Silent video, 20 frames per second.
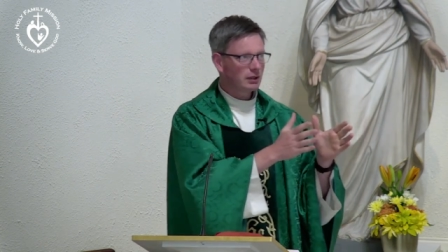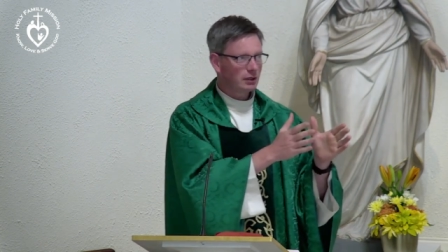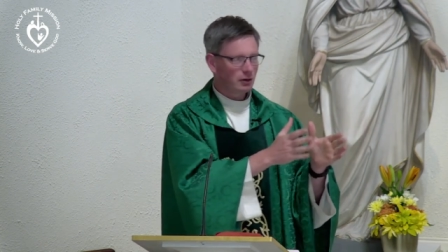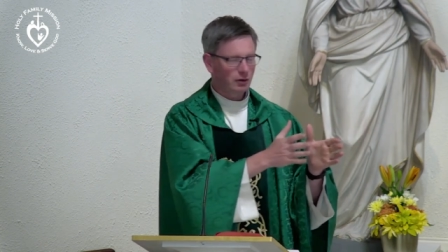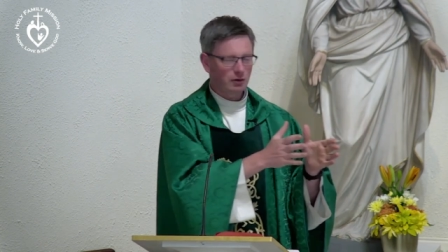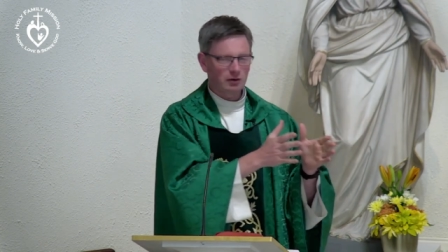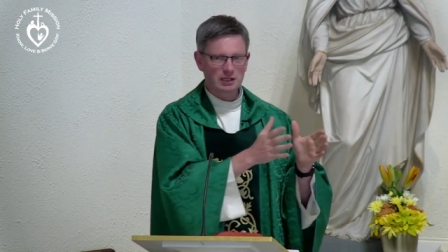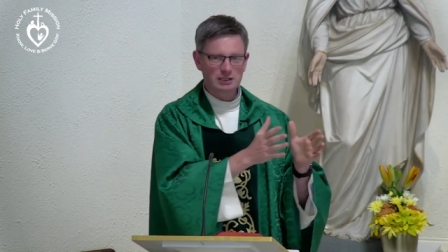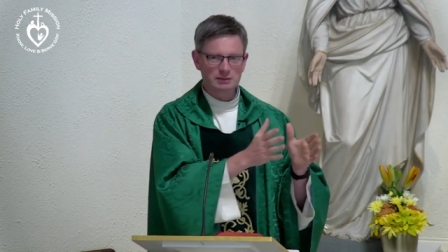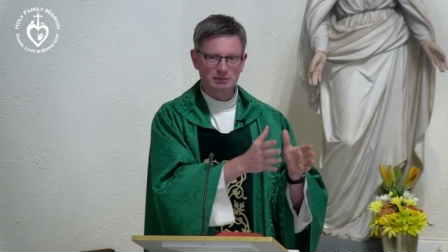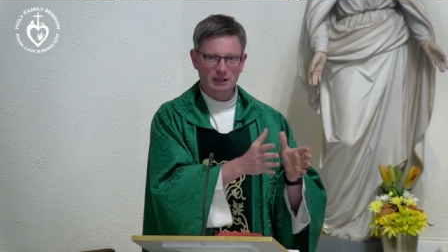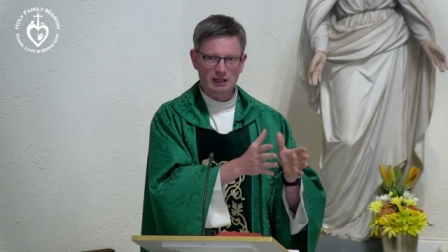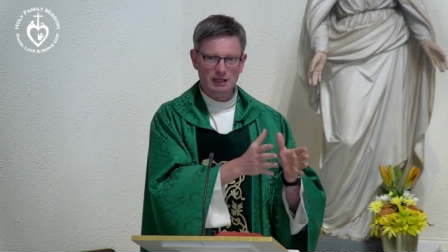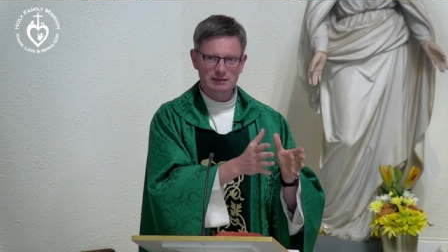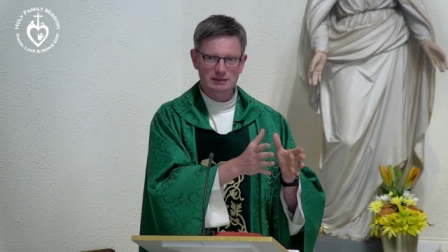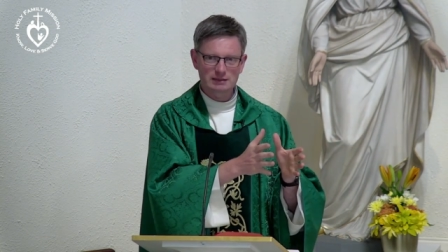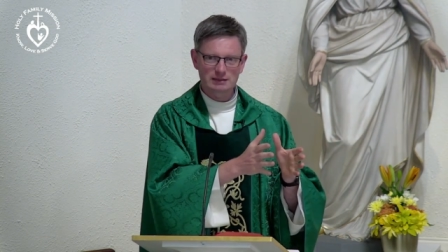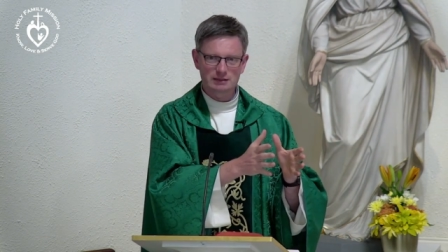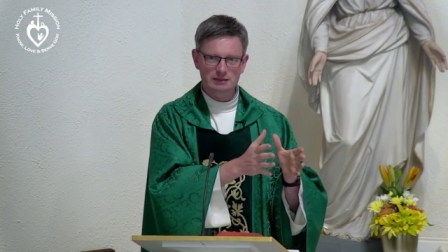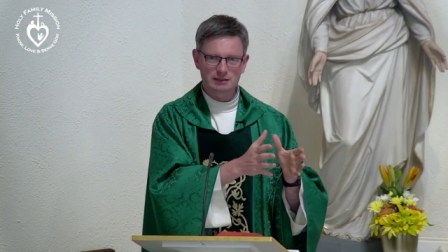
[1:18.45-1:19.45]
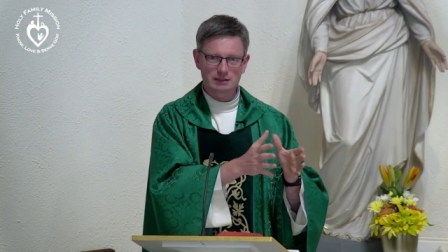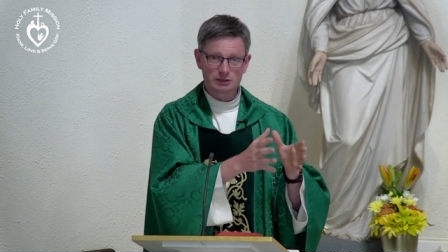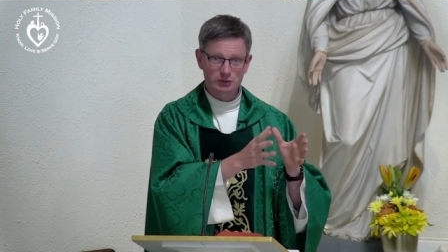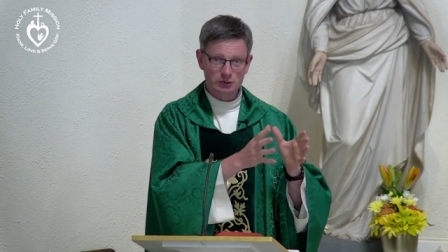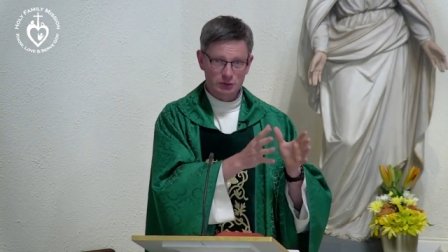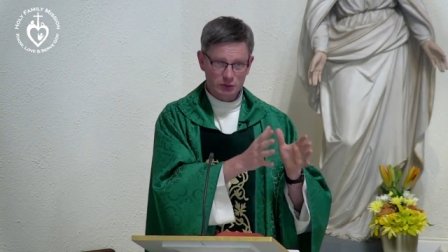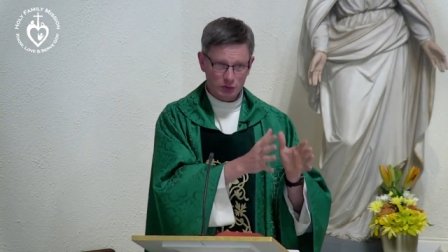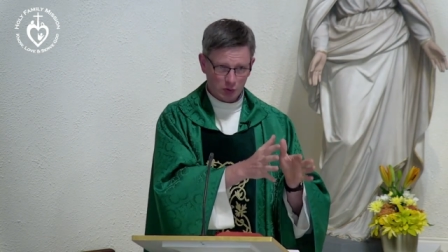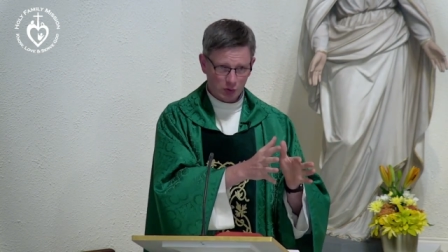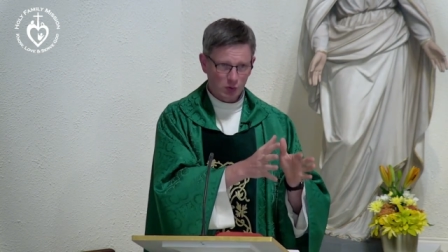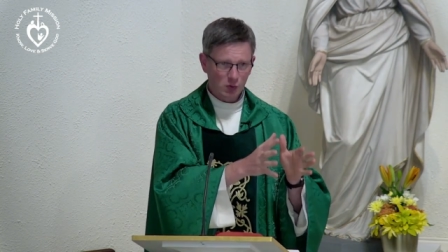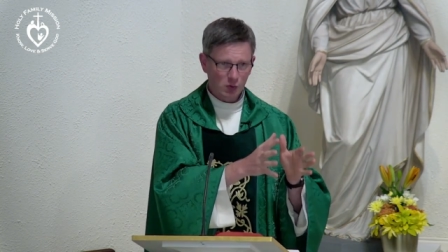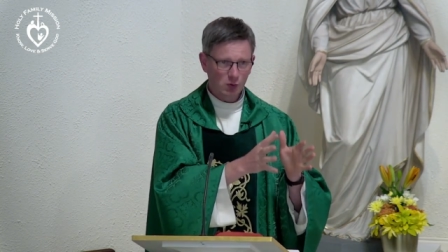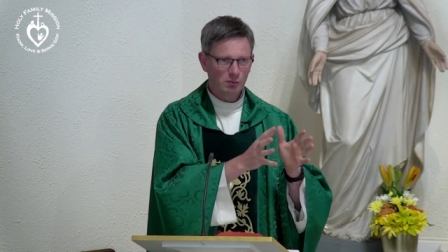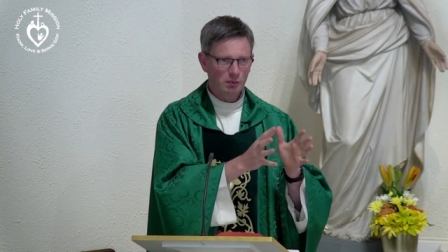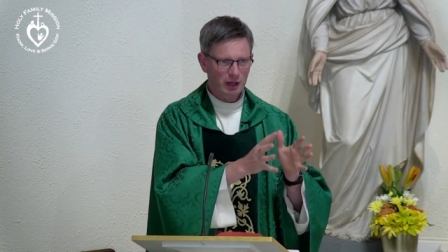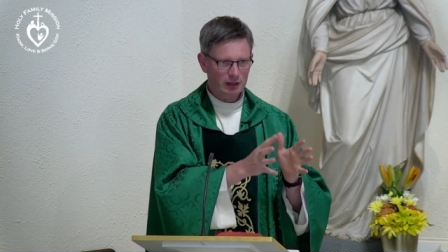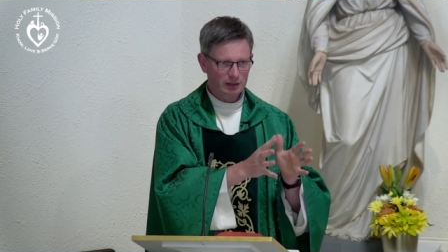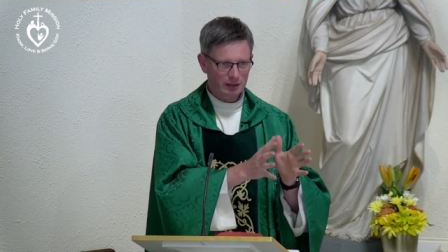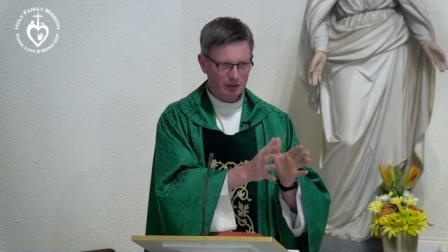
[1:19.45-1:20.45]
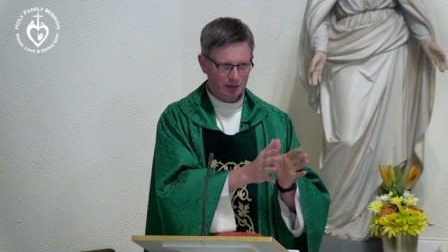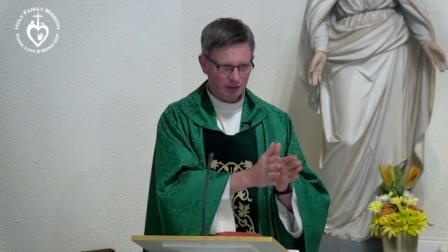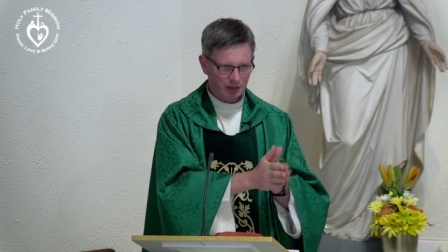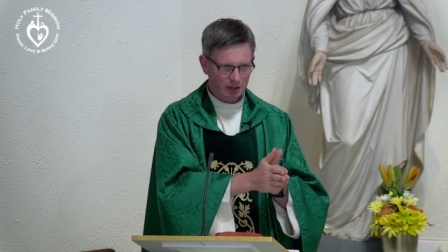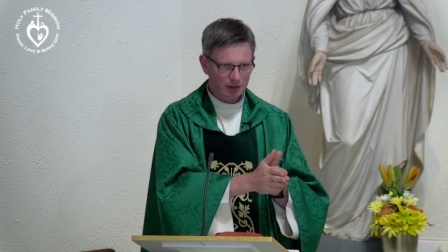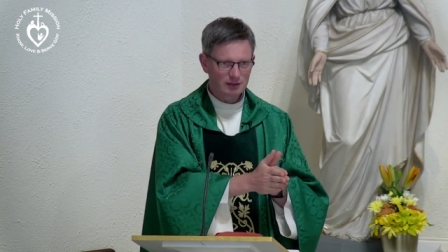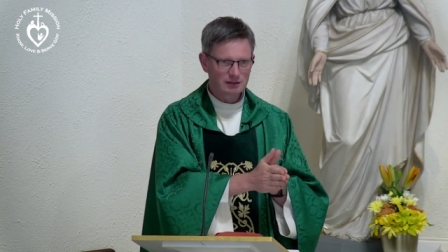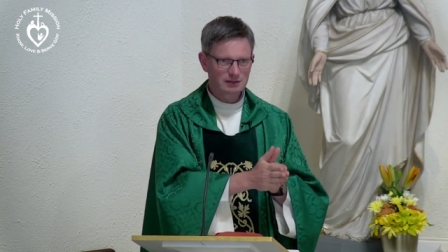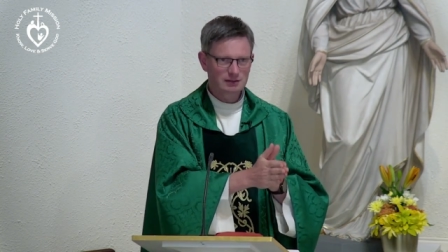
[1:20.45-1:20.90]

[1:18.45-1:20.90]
Lord has blessed us and so many things